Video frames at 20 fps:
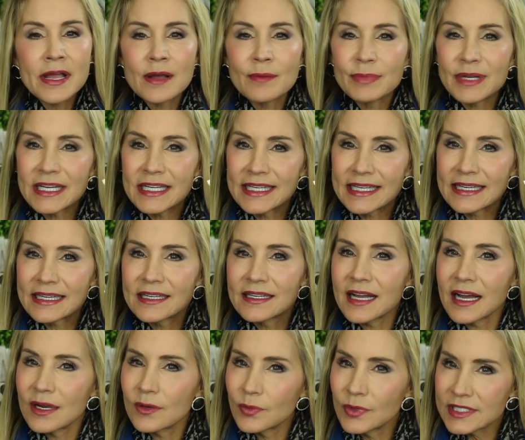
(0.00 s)
But again,
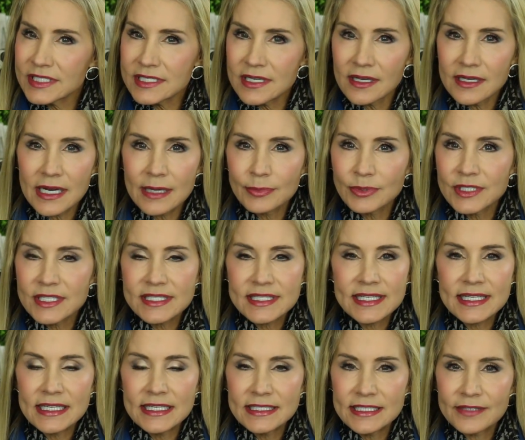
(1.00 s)
I was not able to
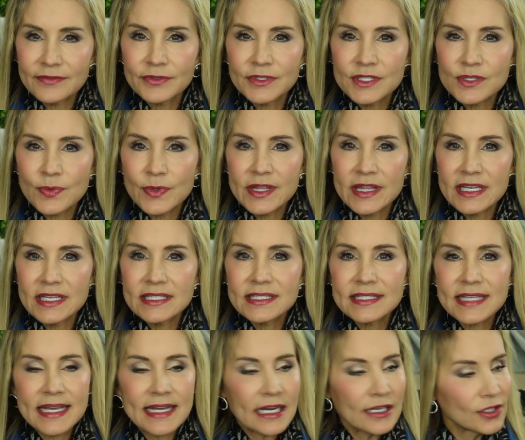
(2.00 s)
see any difference with this,
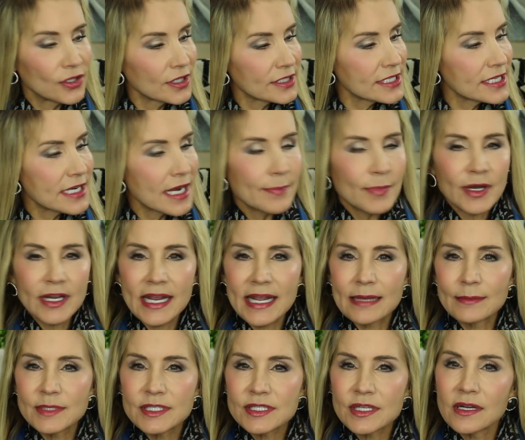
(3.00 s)
and I looked it up on
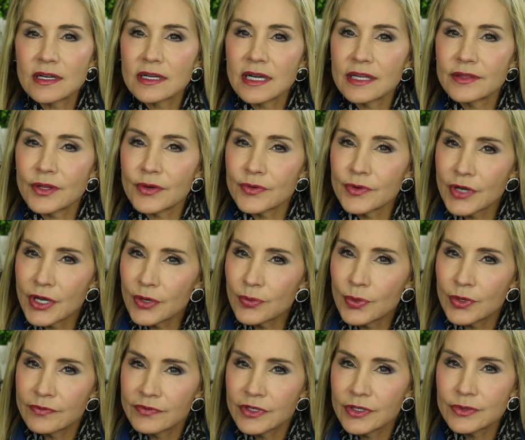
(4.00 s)
Amazon and there are no
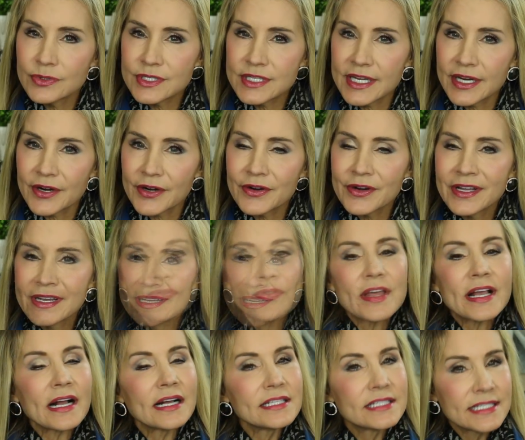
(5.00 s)
reviews there. The
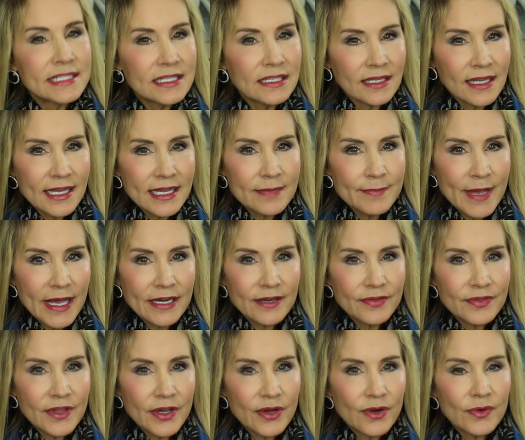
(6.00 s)
thing I didn't like about
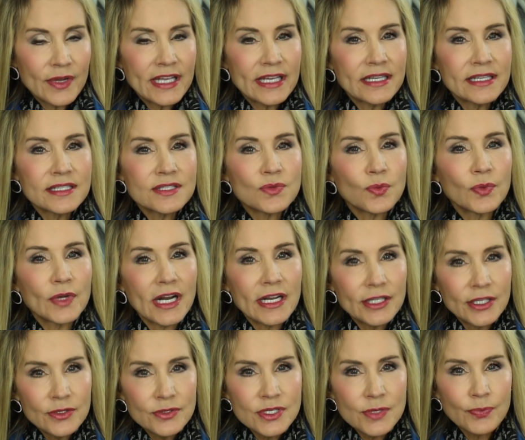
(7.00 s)
it though is when I
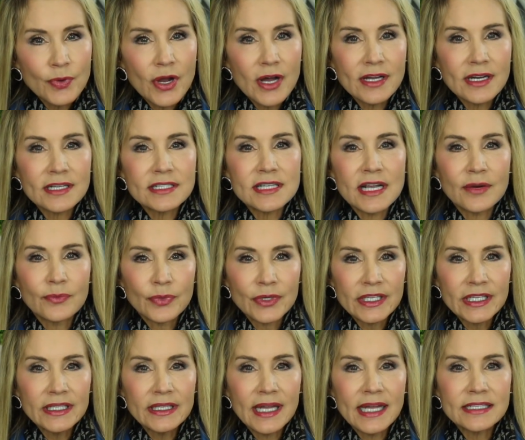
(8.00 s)
use a product, I
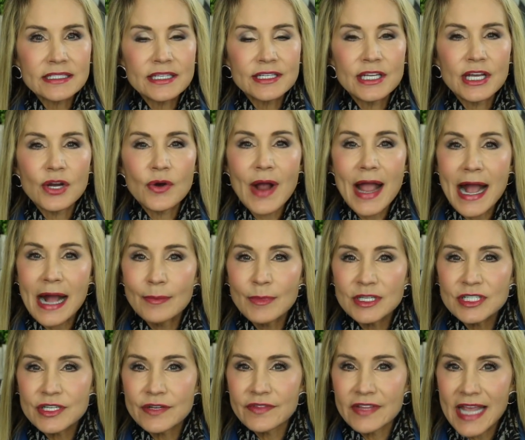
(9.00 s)
really like to know how
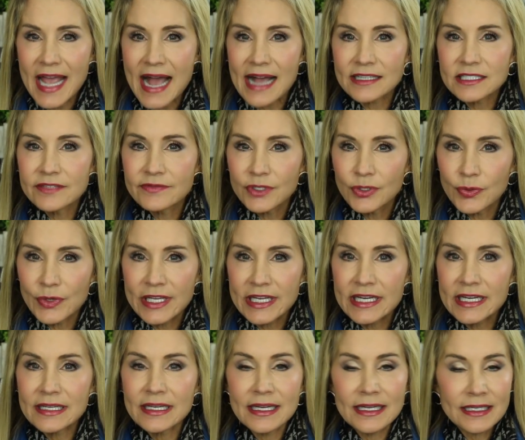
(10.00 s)
much of the active
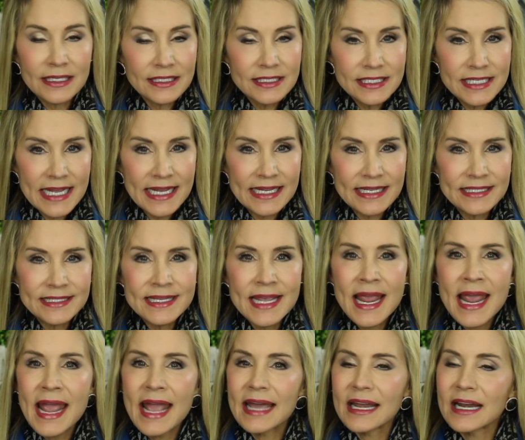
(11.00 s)
ingredient it contains,
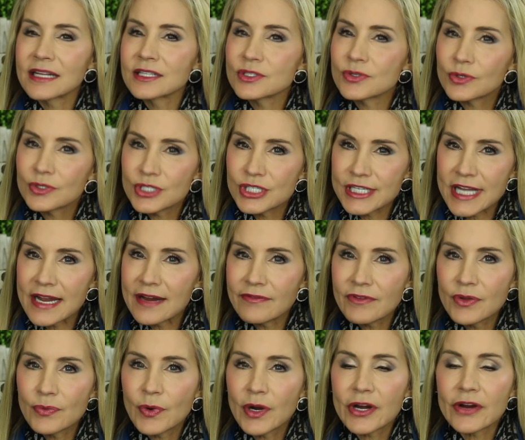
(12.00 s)
and I searched
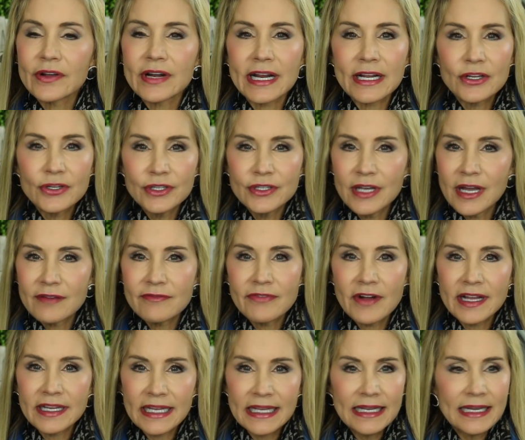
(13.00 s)
everywhere and I could not
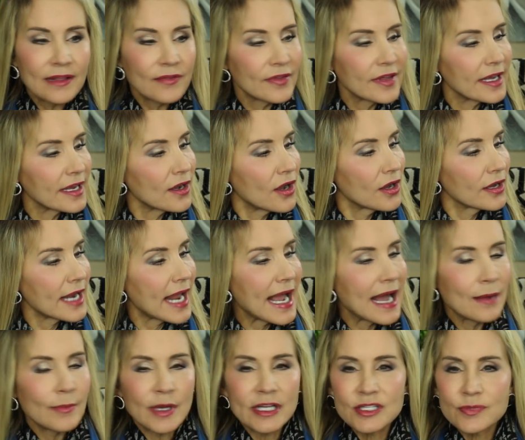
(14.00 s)
find anything on
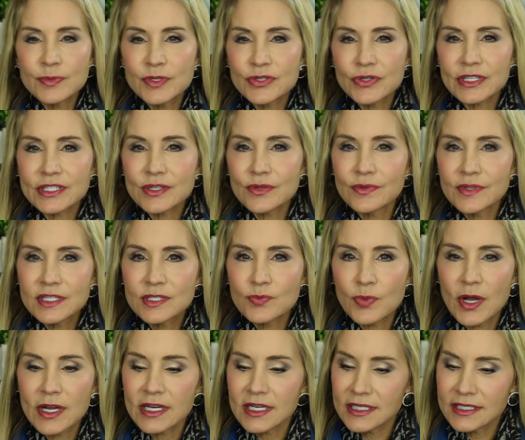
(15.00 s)
how much Matrixyl this
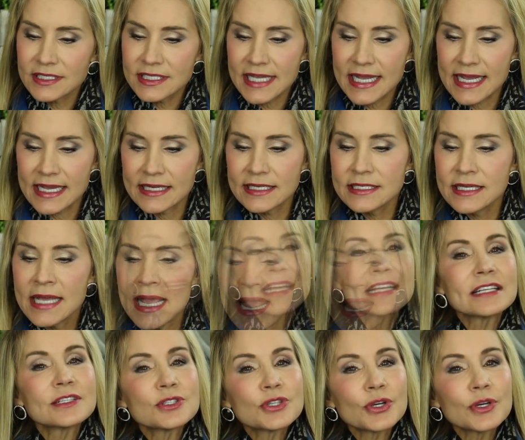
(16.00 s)
product contained. And
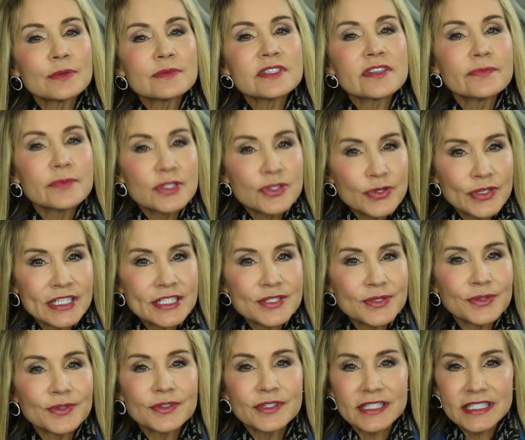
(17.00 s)
in terms of
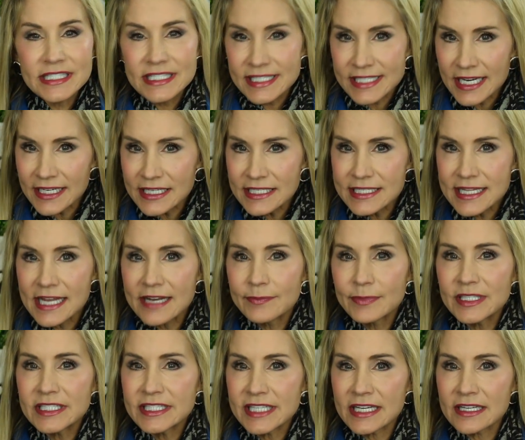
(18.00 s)
Matrixyl, the studies that have
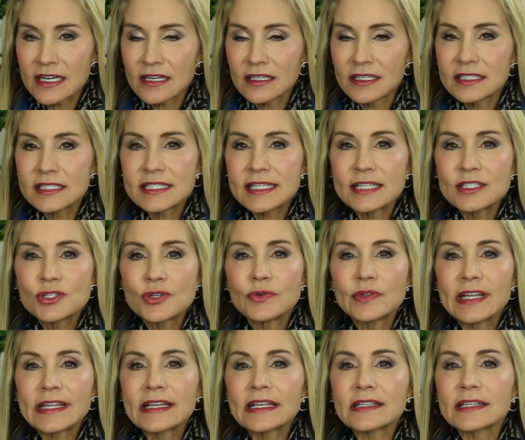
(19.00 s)
been done on it says you
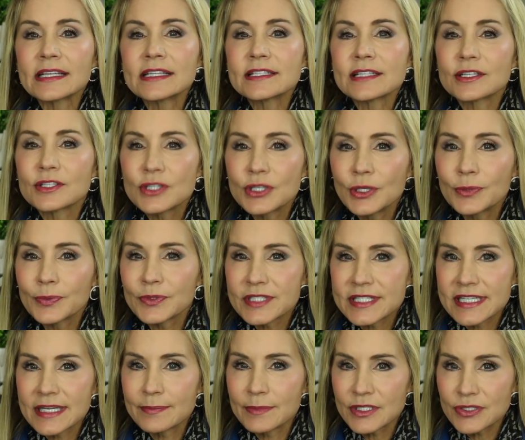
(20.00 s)
need at least a
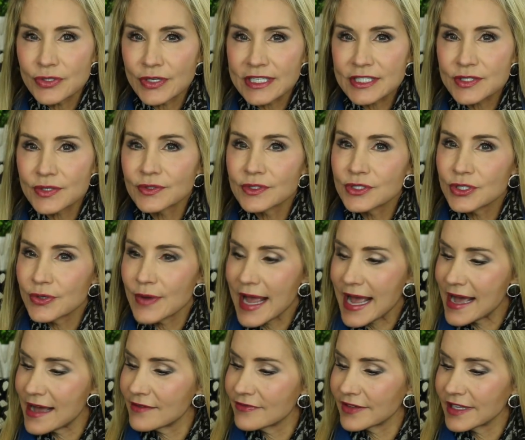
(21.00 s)
2% Matrixyl to
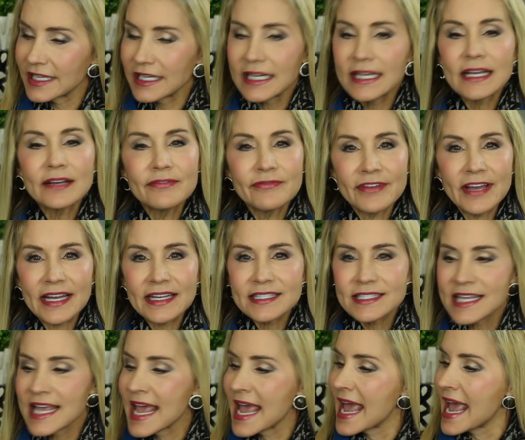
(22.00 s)
have any
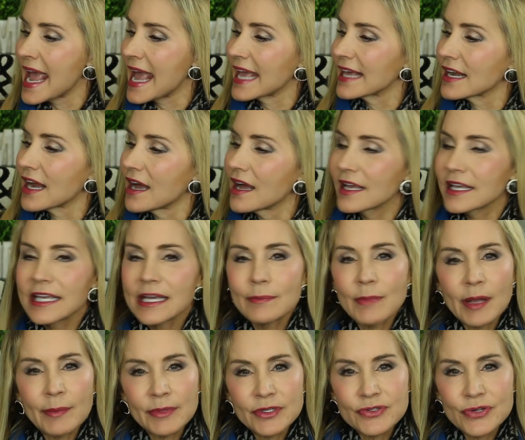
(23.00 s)
effect, and I get
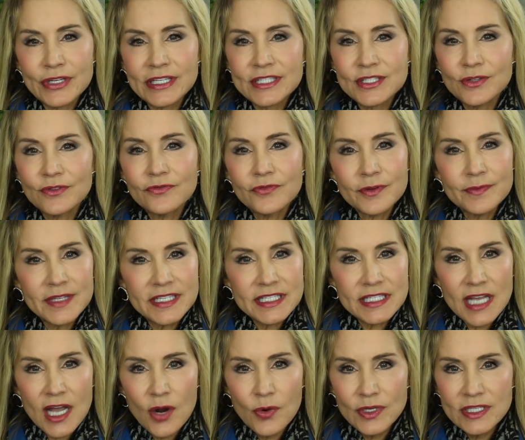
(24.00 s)
my Matrixyl from this
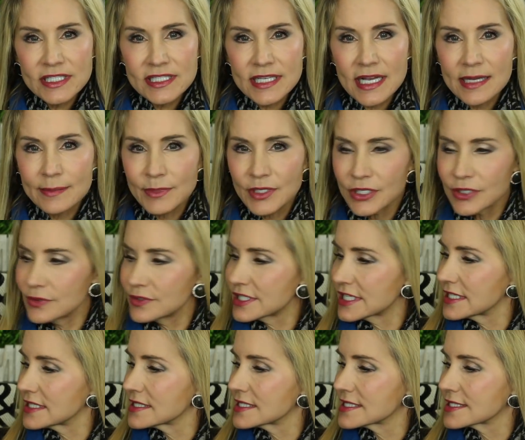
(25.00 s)
coenzyme
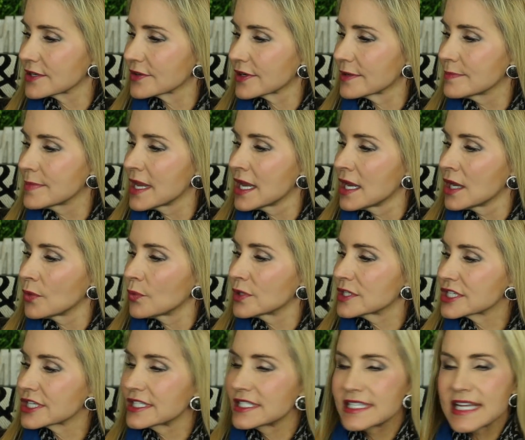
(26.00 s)
Q10 serum,
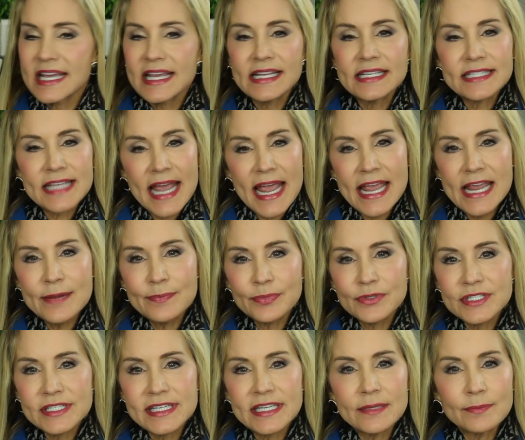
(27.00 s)
which contains 8%
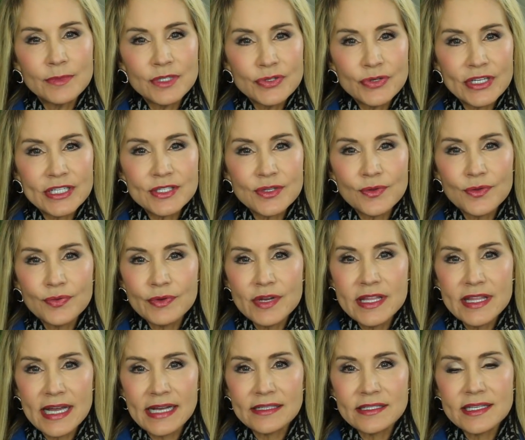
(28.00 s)
Matrixyl
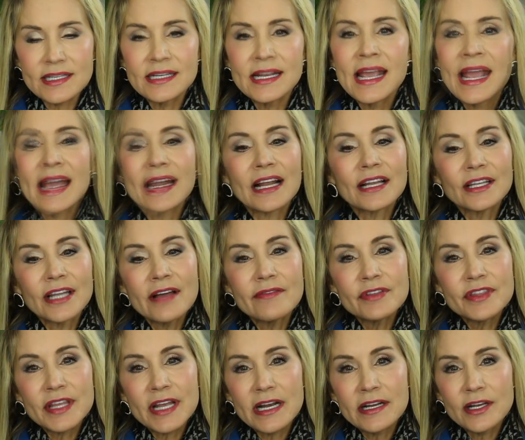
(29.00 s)
3000. And I love
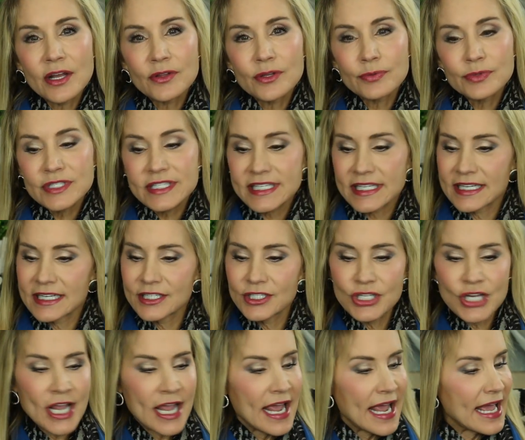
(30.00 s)
it that I know the
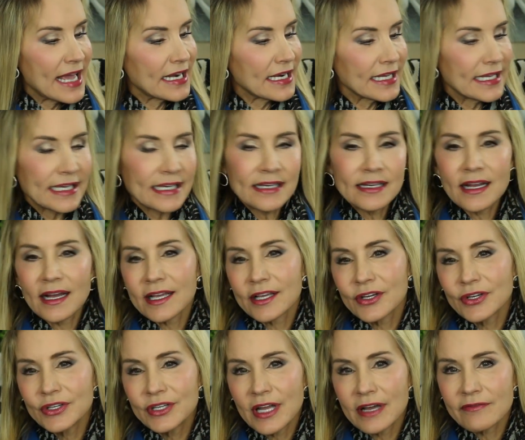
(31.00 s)
percentage. And again, I
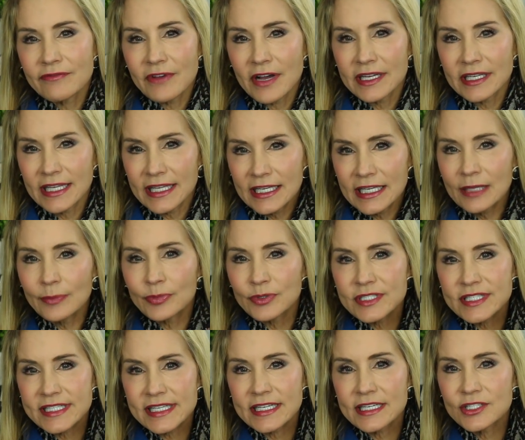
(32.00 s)
could not find any
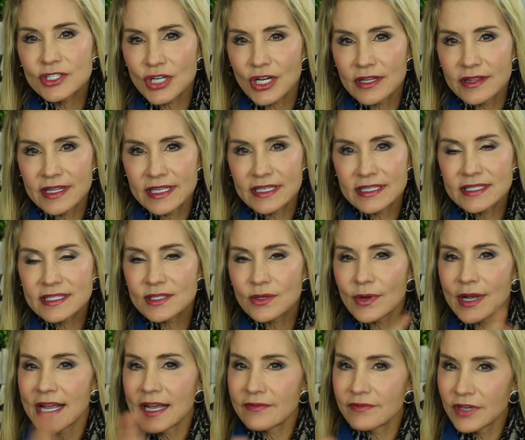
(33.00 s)
percentage on this, so
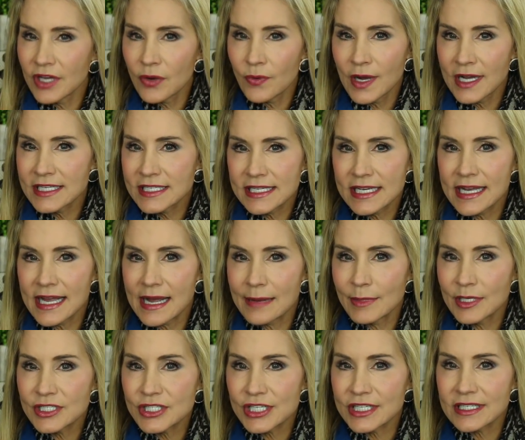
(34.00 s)
I have no idea how
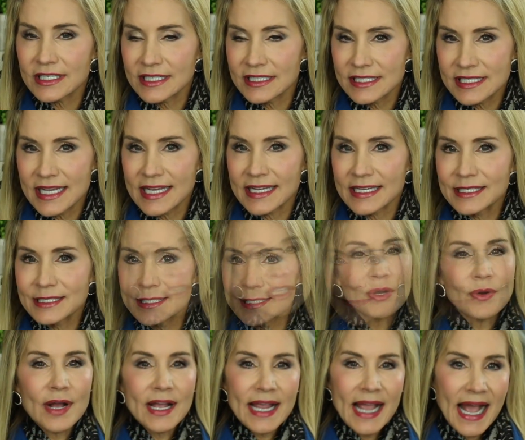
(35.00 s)
much it contains.
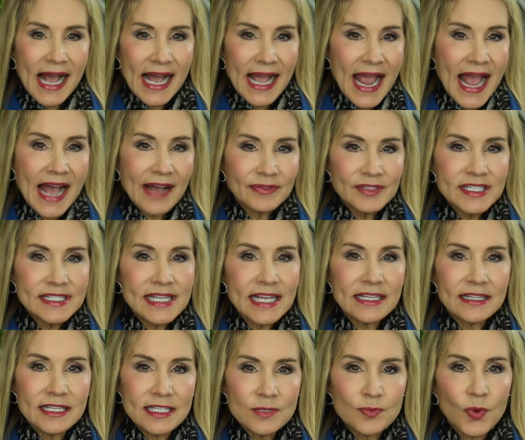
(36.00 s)
So I, I have to say
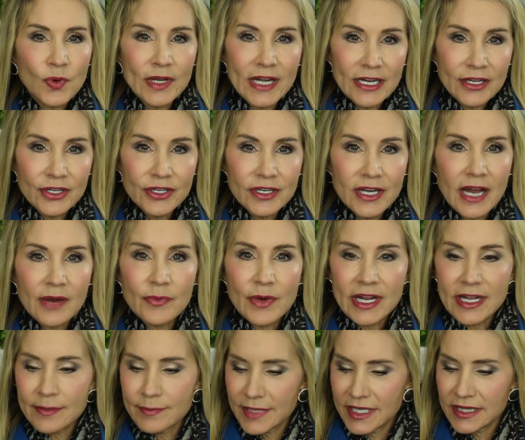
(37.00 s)
at this point, I could not
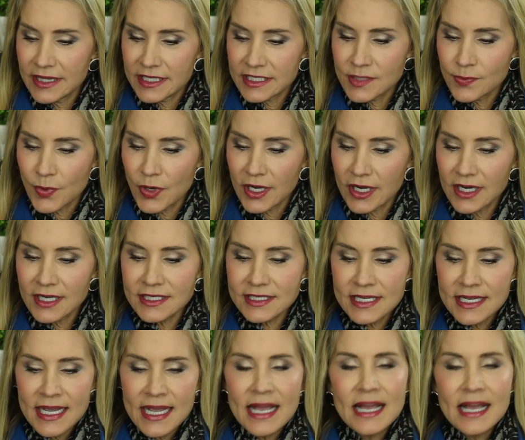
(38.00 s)
recommend this product.